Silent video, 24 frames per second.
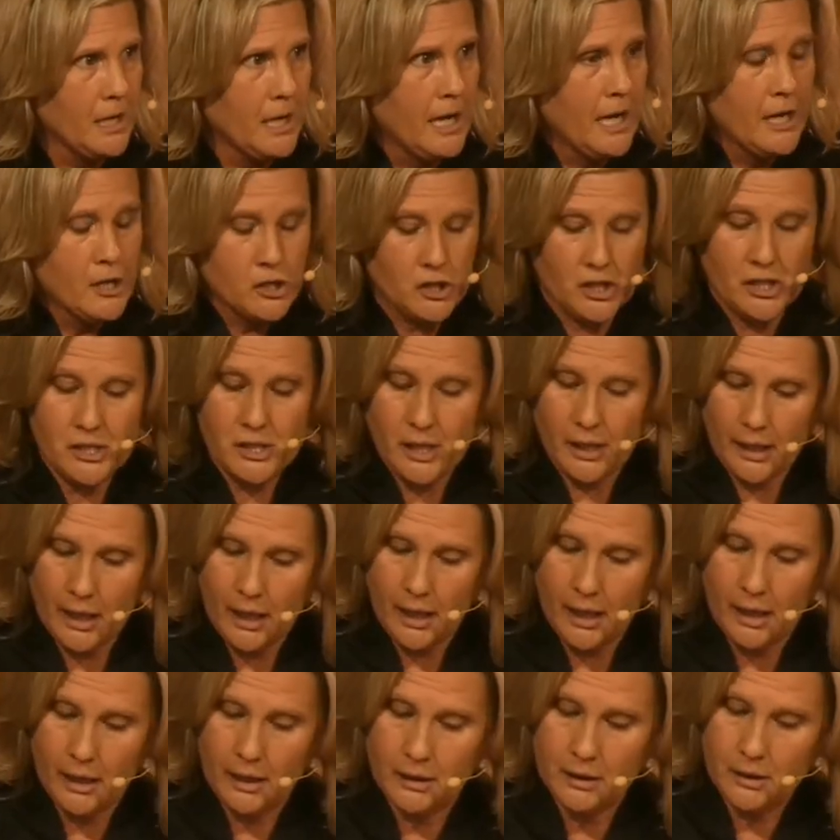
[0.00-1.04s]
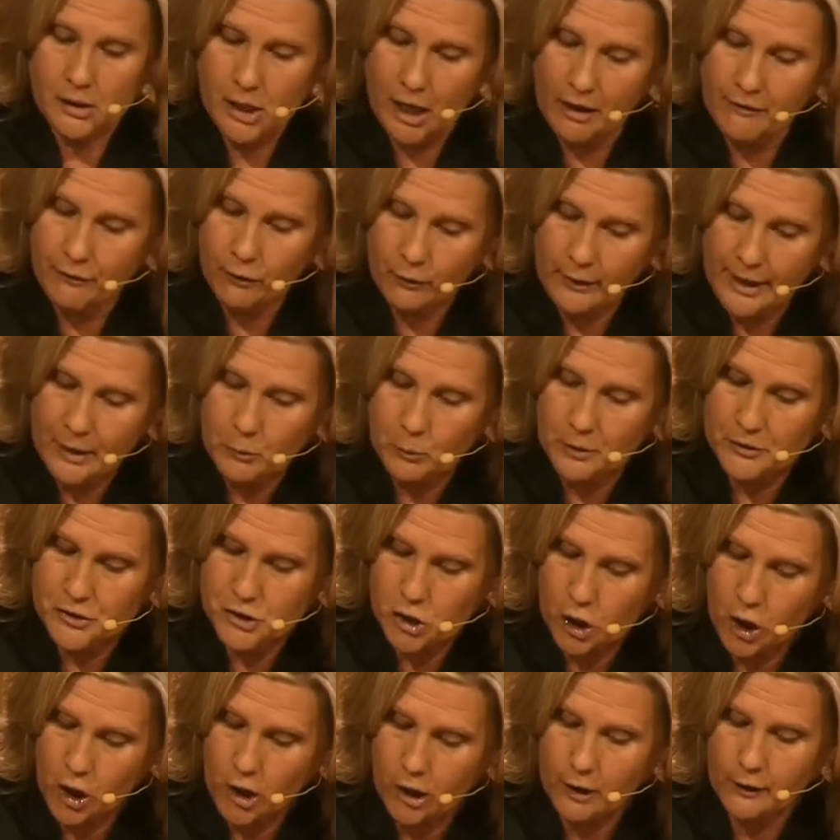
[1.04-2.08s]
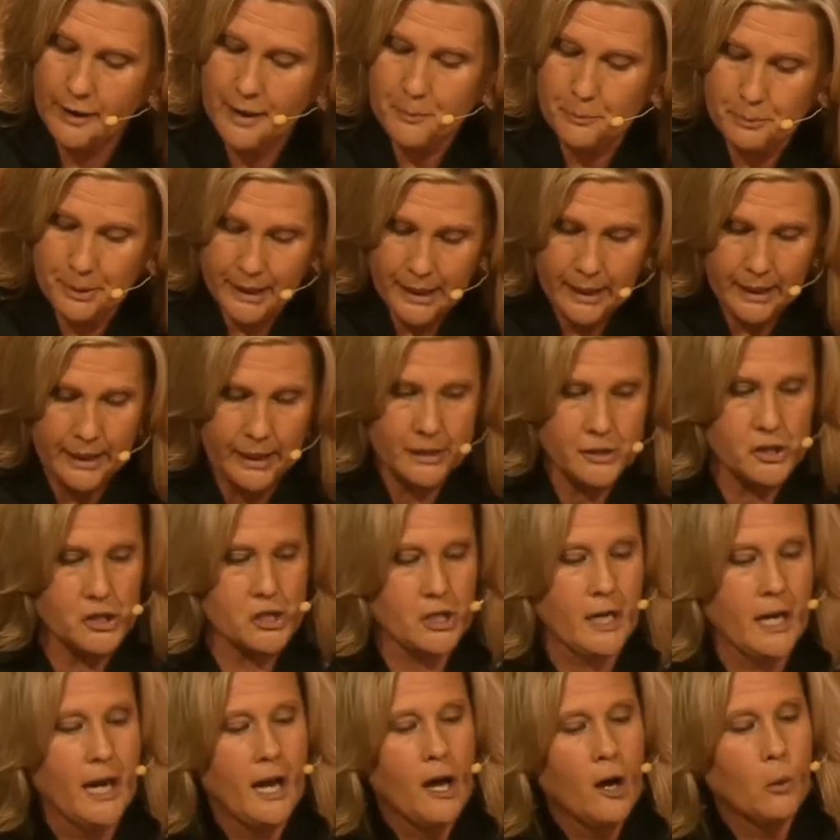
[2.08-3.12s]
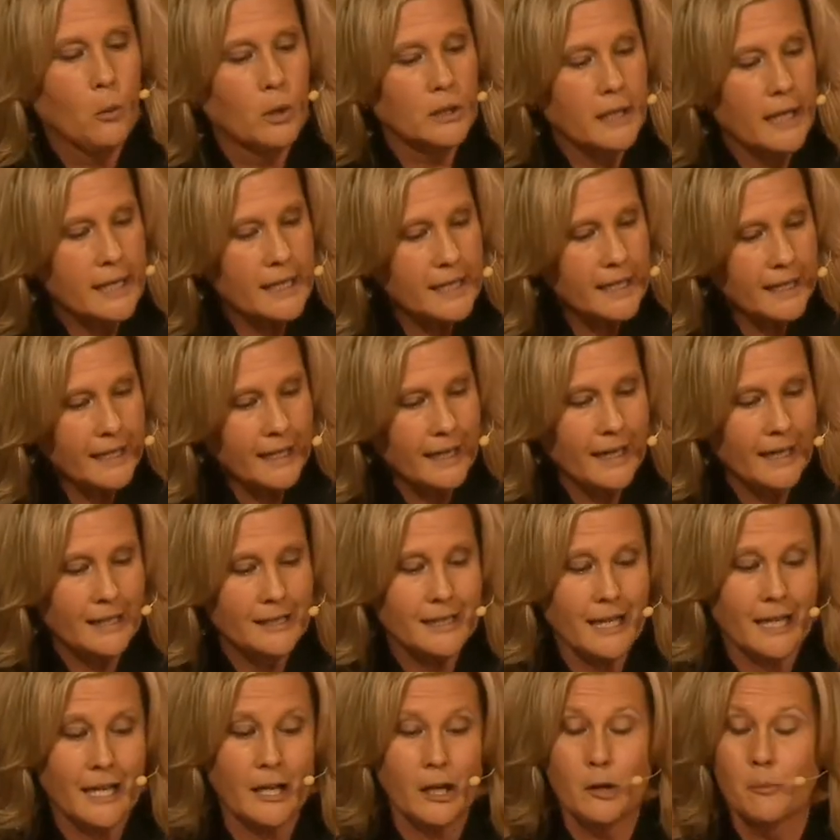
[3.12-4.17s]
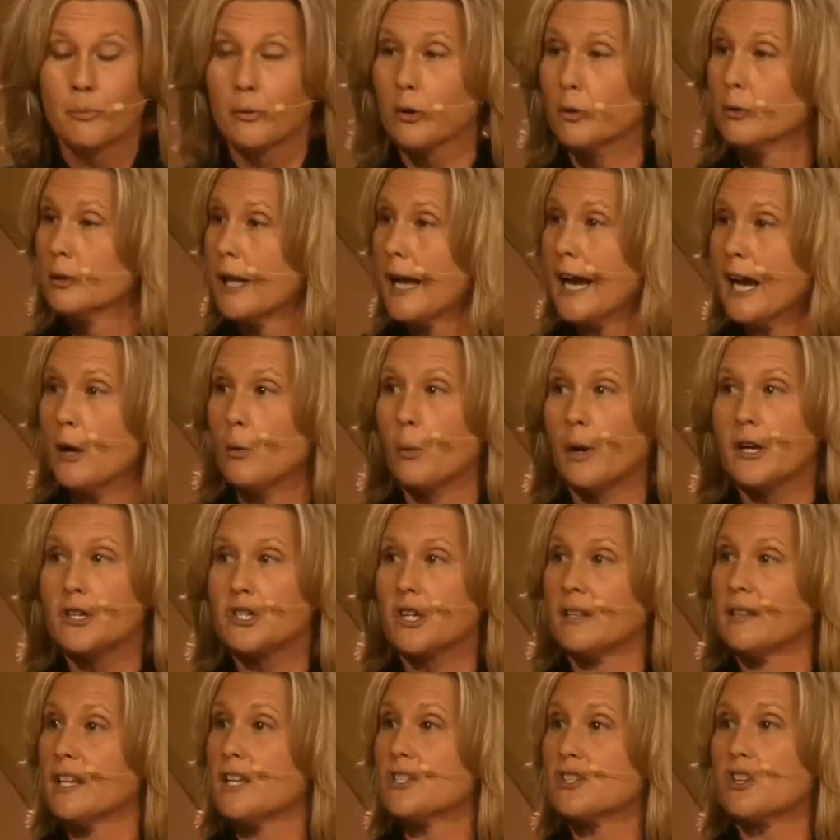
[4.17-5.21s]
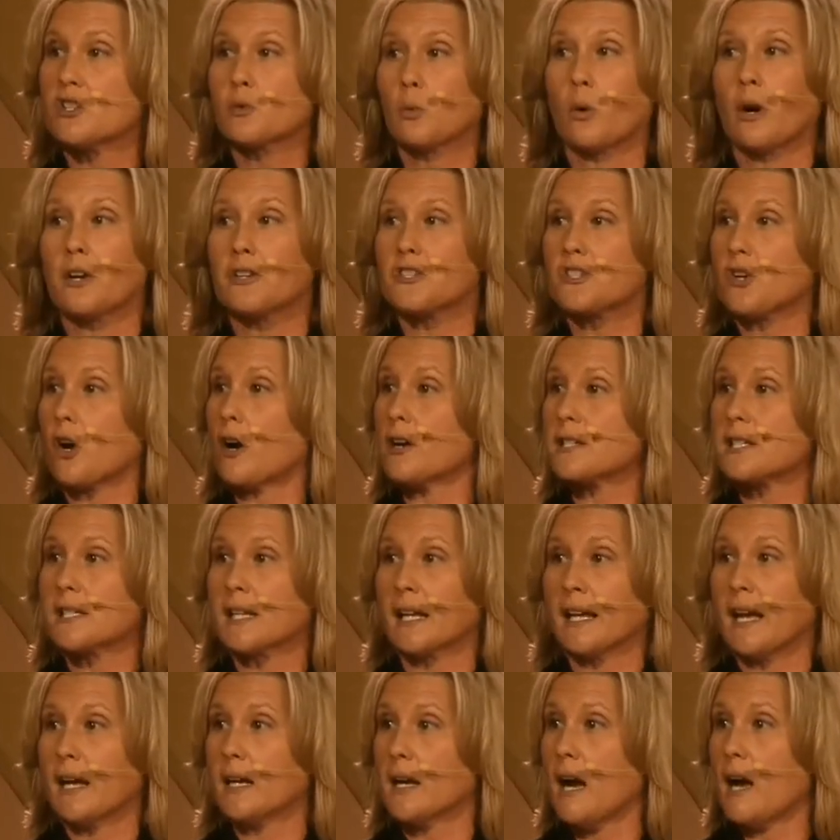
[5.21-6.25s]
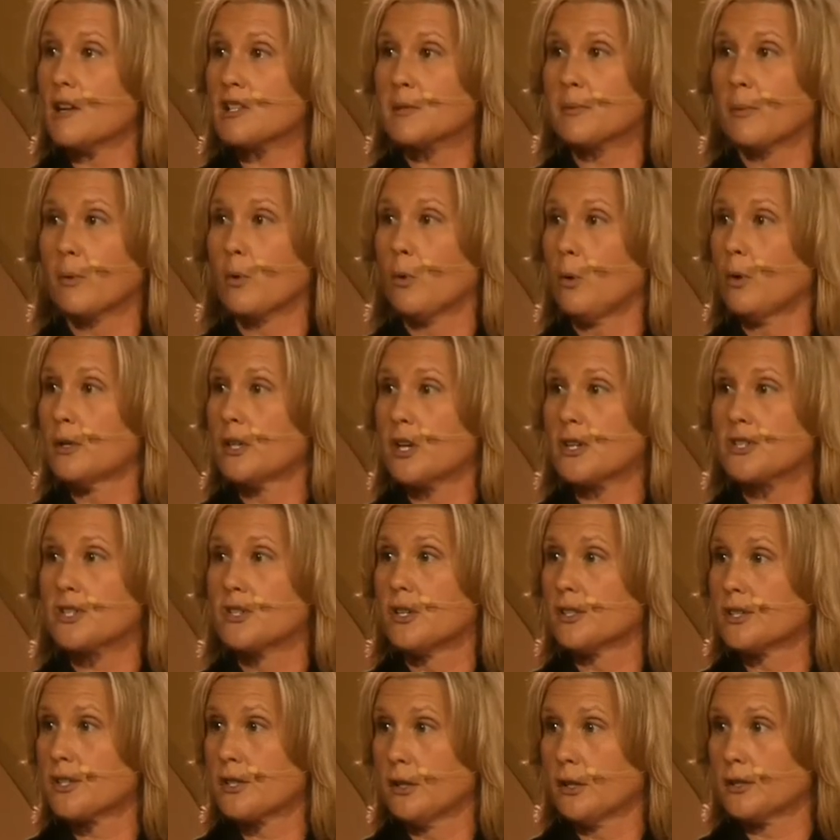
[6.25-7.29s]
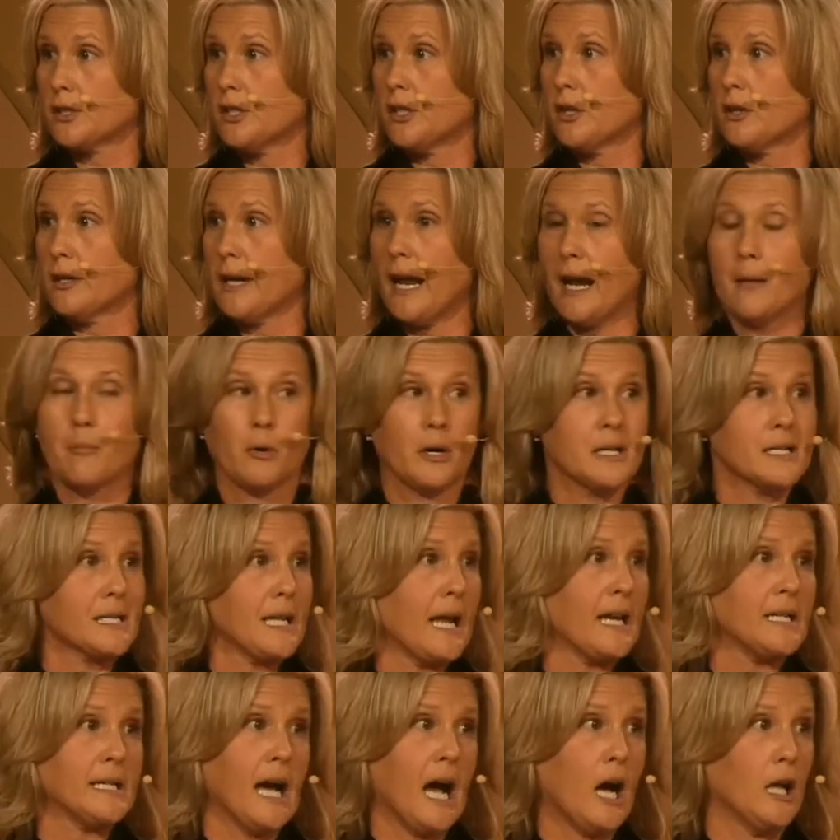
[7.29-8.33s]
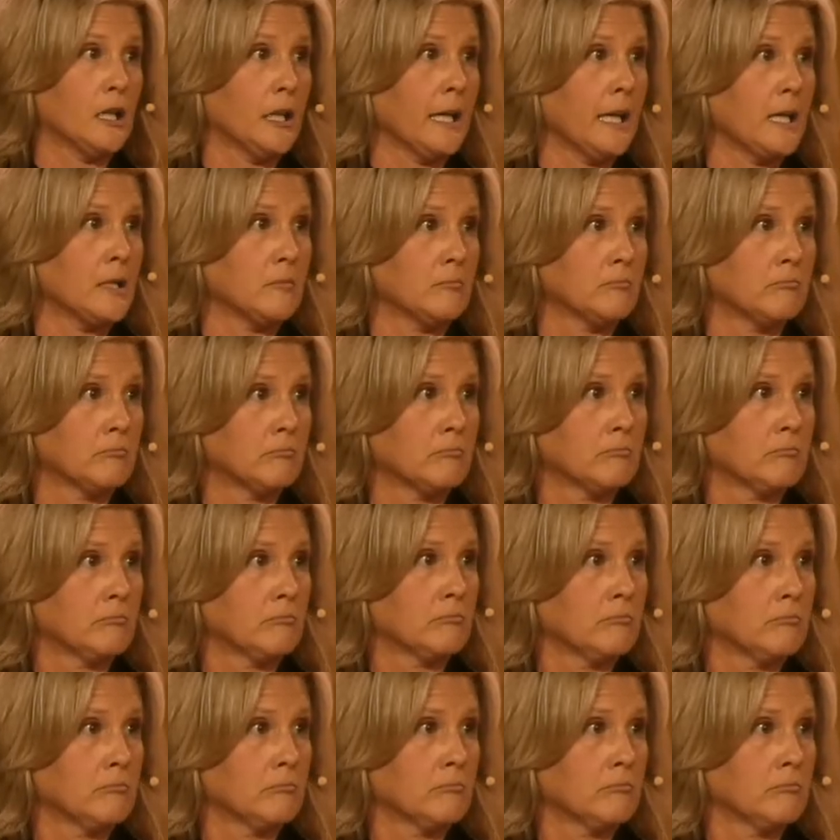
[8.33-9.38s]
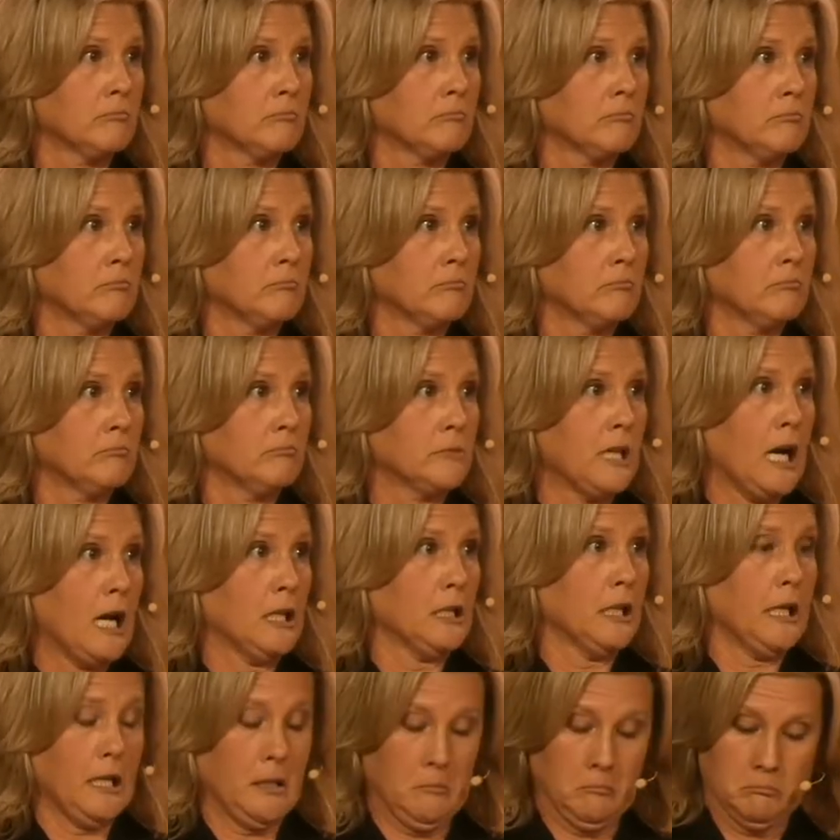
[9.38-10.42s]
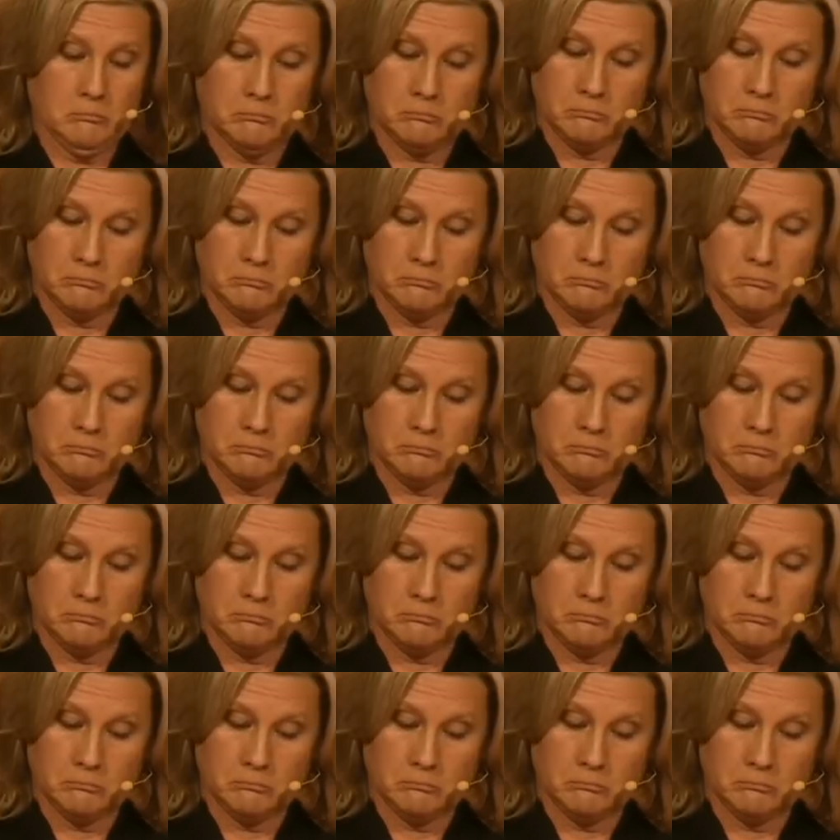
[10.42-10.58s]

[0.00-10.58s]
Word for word: She's going to cover it with tar and pitch. Well, again, the Hebrew language, and this is where it starts to get gospel gorgeous. Just look to your neighbor and say, dial in. Dial in.